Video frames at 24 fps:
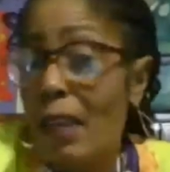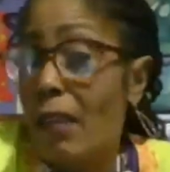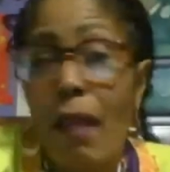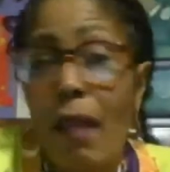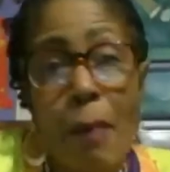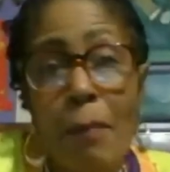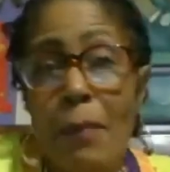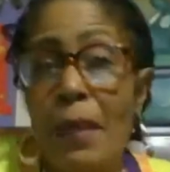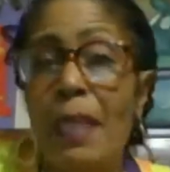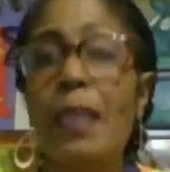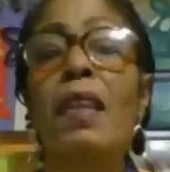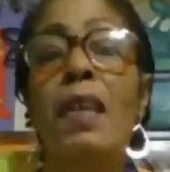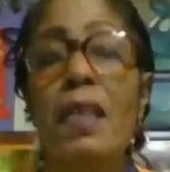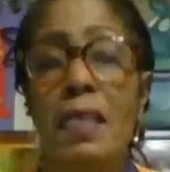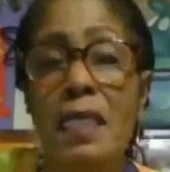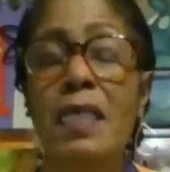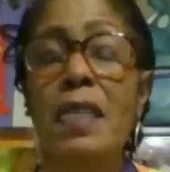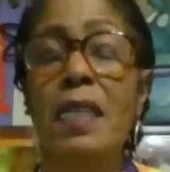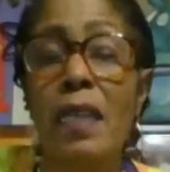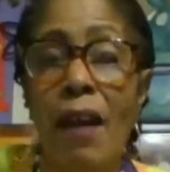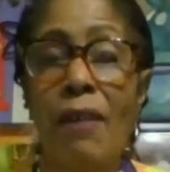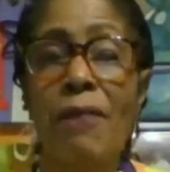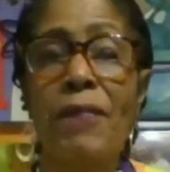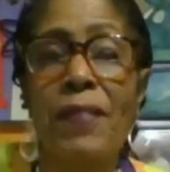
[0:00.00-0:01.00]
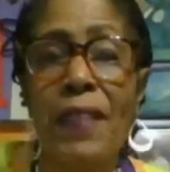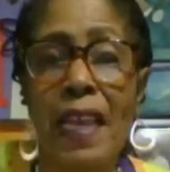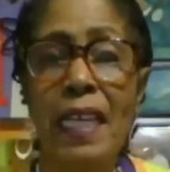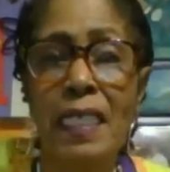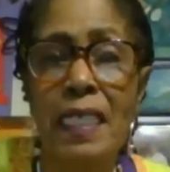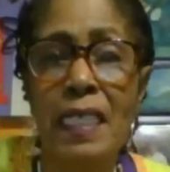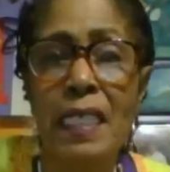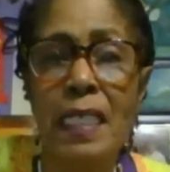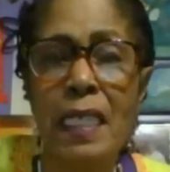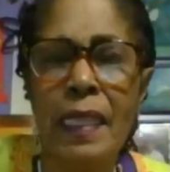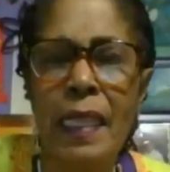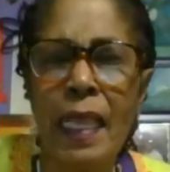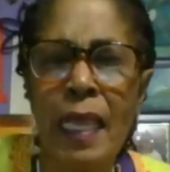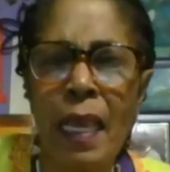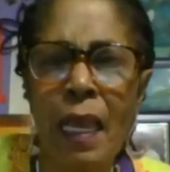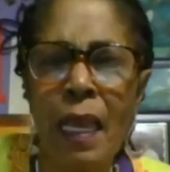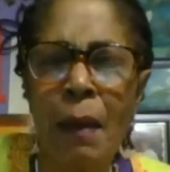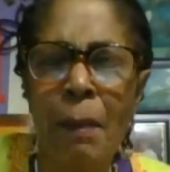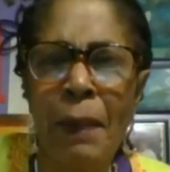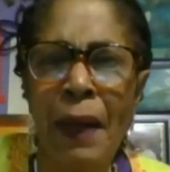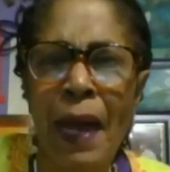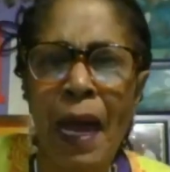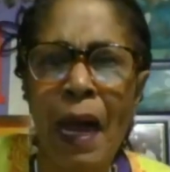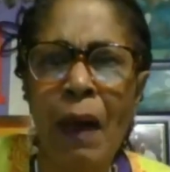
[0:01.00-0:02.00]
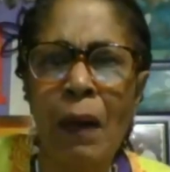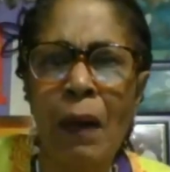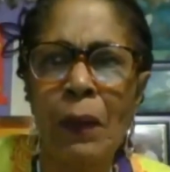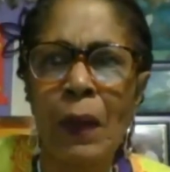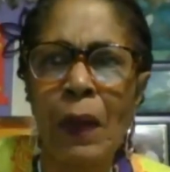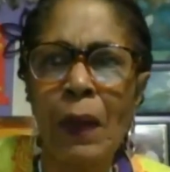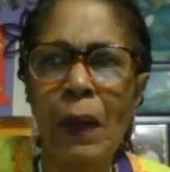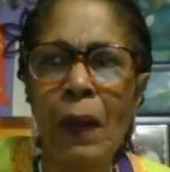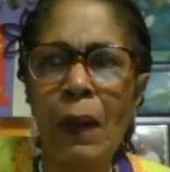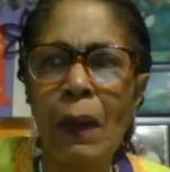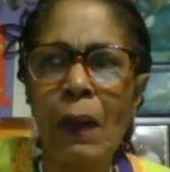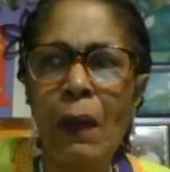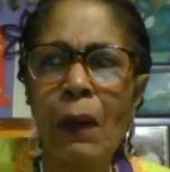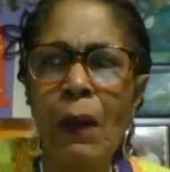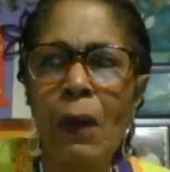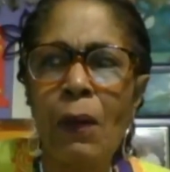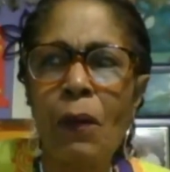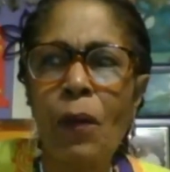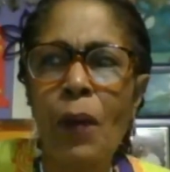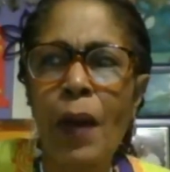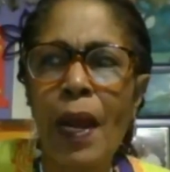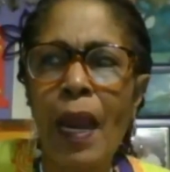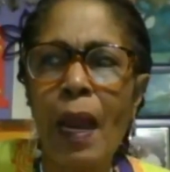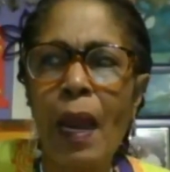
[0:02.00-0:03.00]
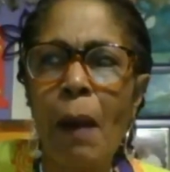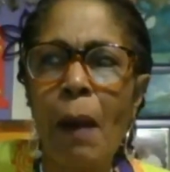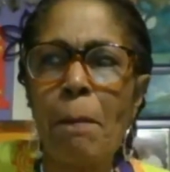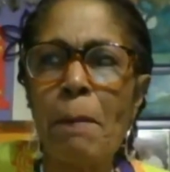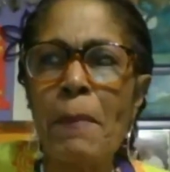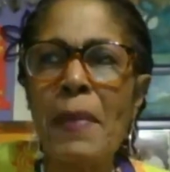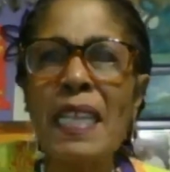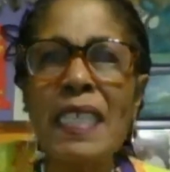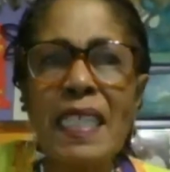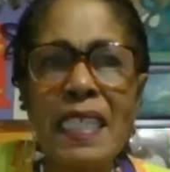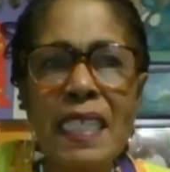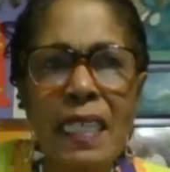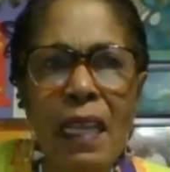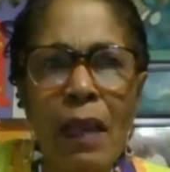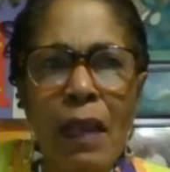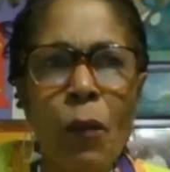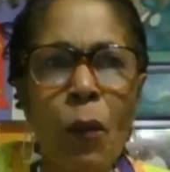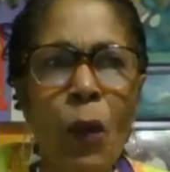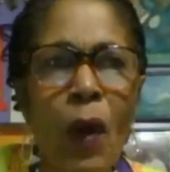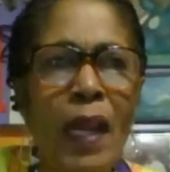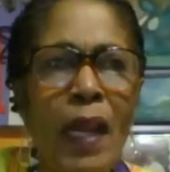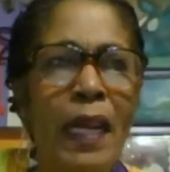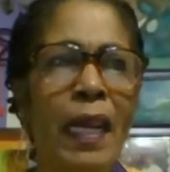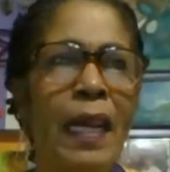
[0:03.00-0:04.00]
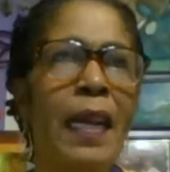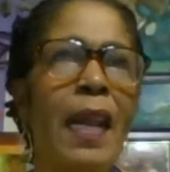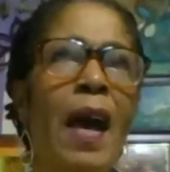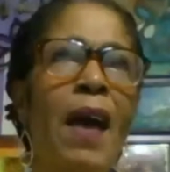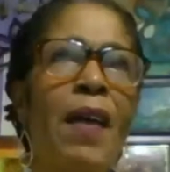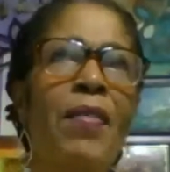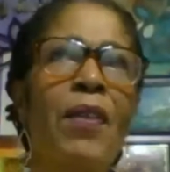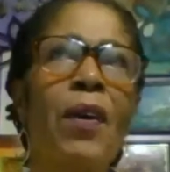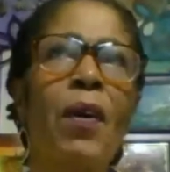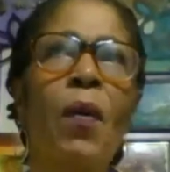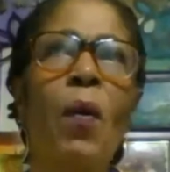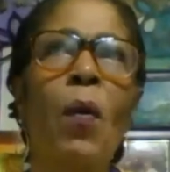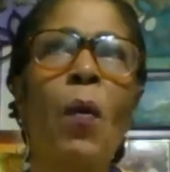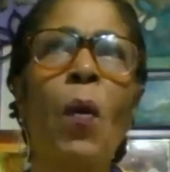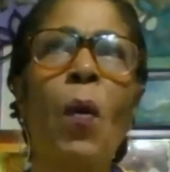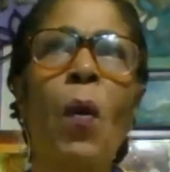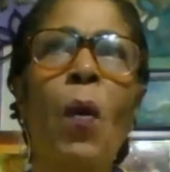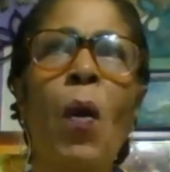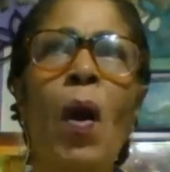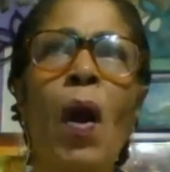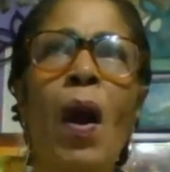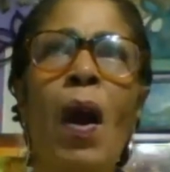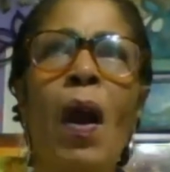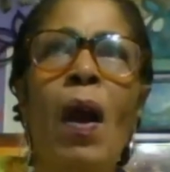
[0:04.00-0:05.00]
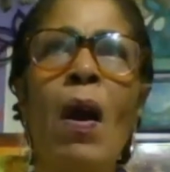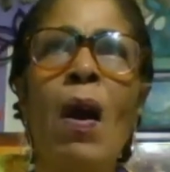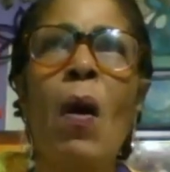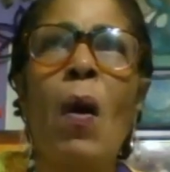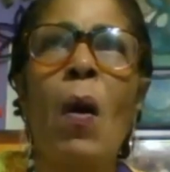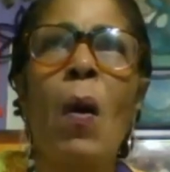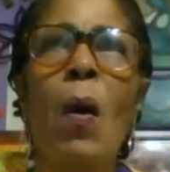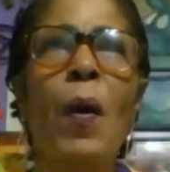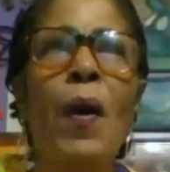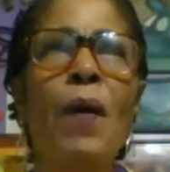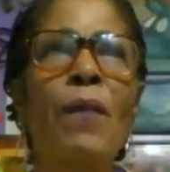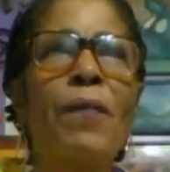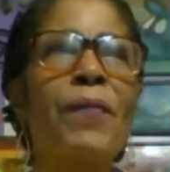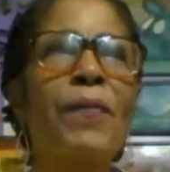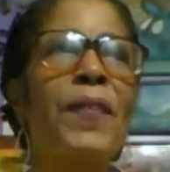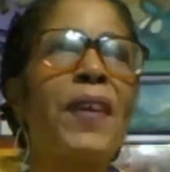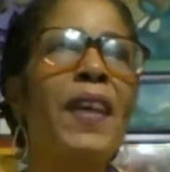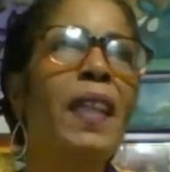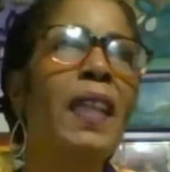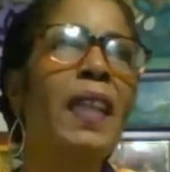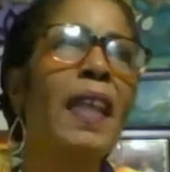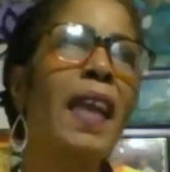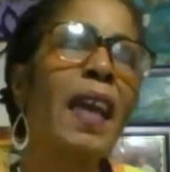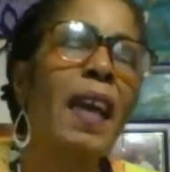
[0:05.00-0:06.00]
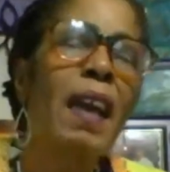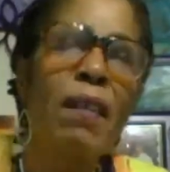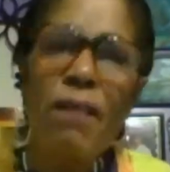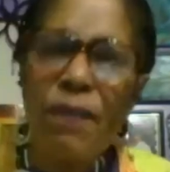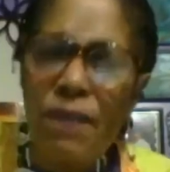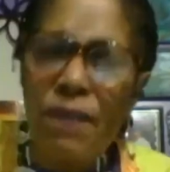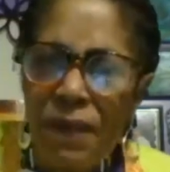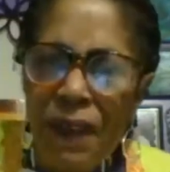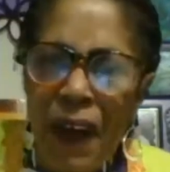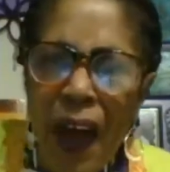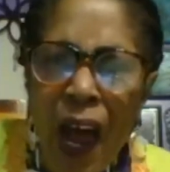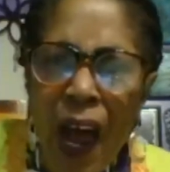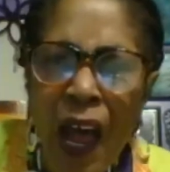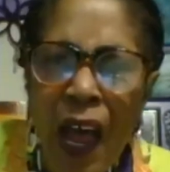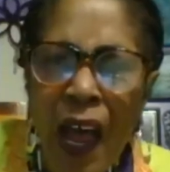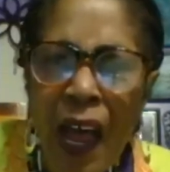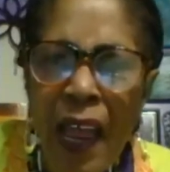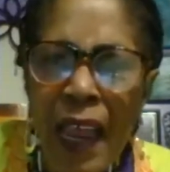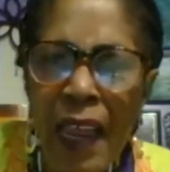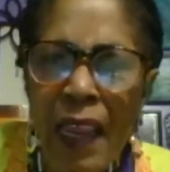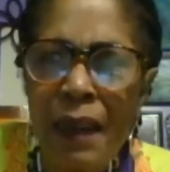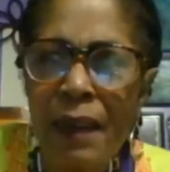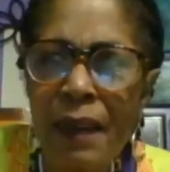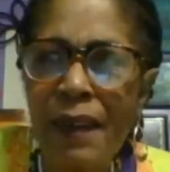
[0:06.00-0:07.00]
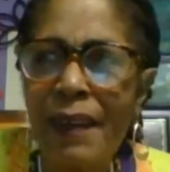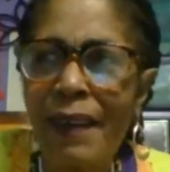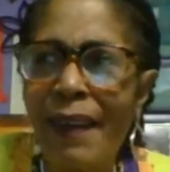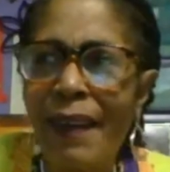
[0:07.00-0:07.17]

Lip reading: I mean, there's enough things to think about, where missing one another or feeling confined.